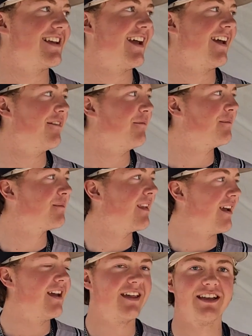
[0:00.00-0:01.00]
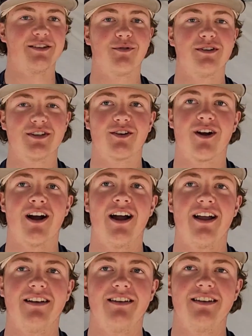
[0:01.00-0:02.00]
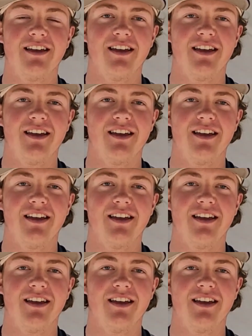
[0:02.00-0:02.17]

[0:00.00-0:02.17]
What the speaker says: and this was a grind.